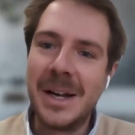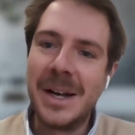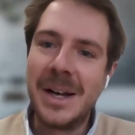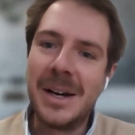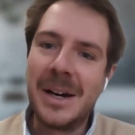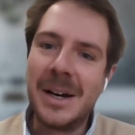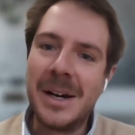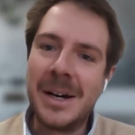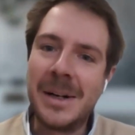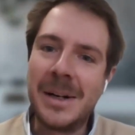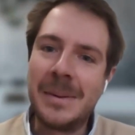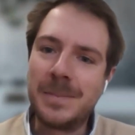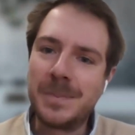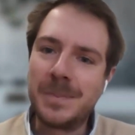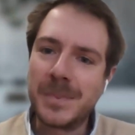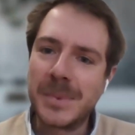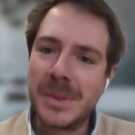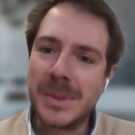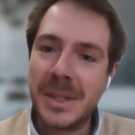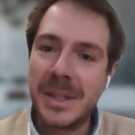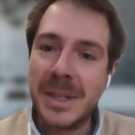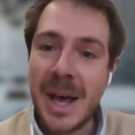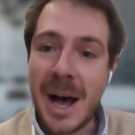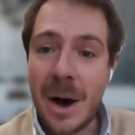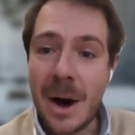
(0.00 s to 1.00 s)

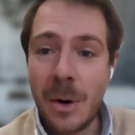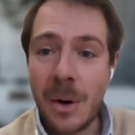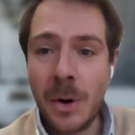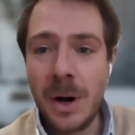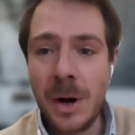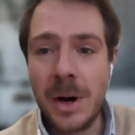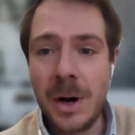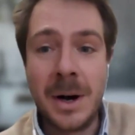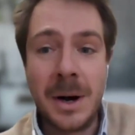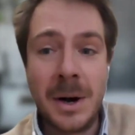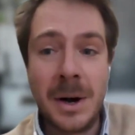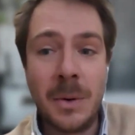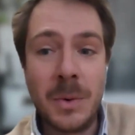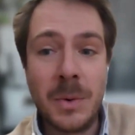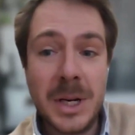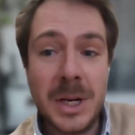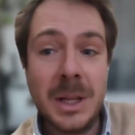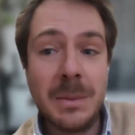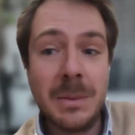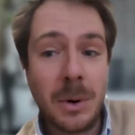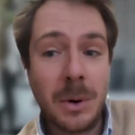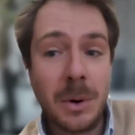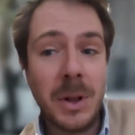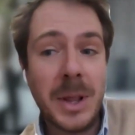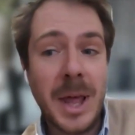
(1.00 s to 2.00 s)
Now we
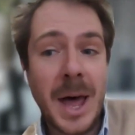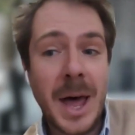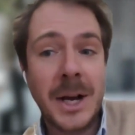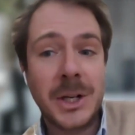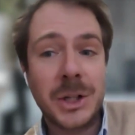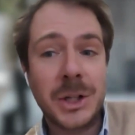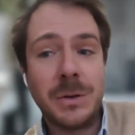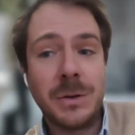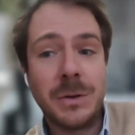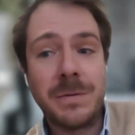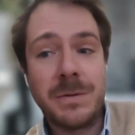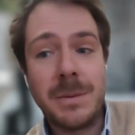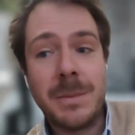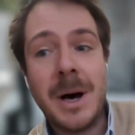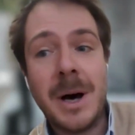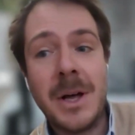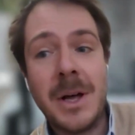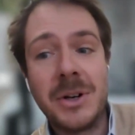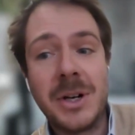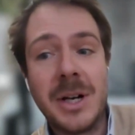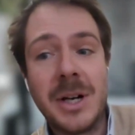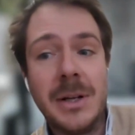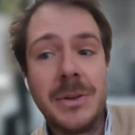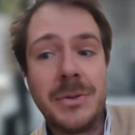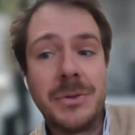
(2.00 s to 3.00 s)
need bold action from
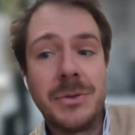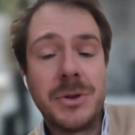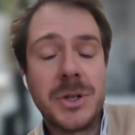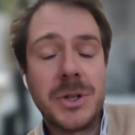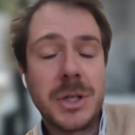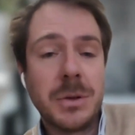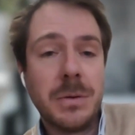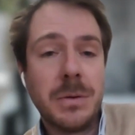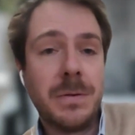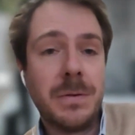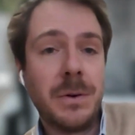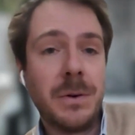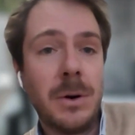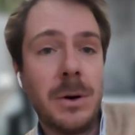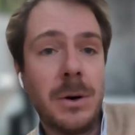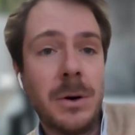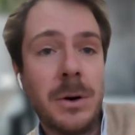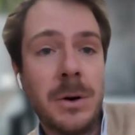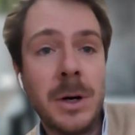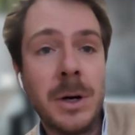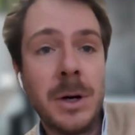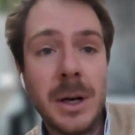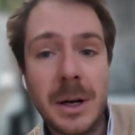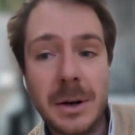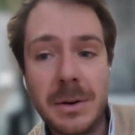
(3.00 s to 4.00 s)
other countries to
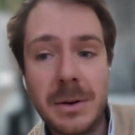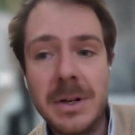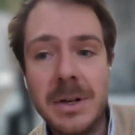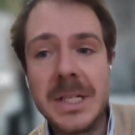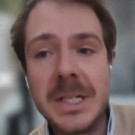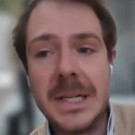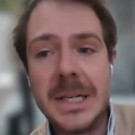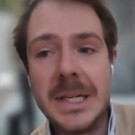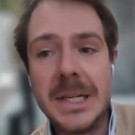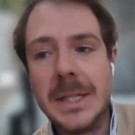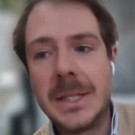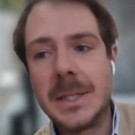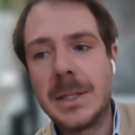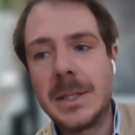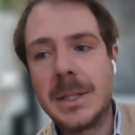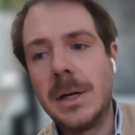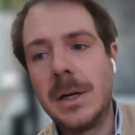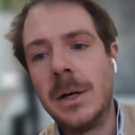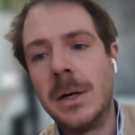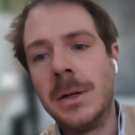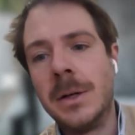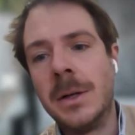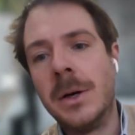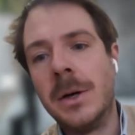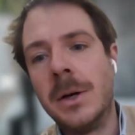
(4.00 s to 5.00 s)
follow Greece leads
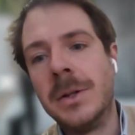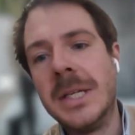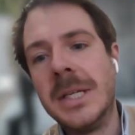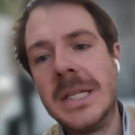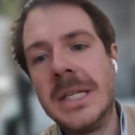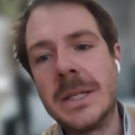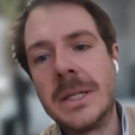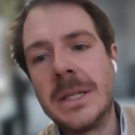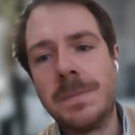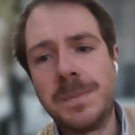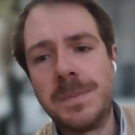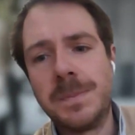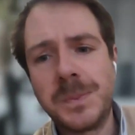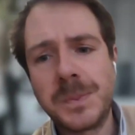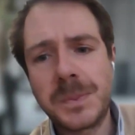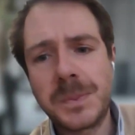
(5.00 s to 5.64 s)
on this.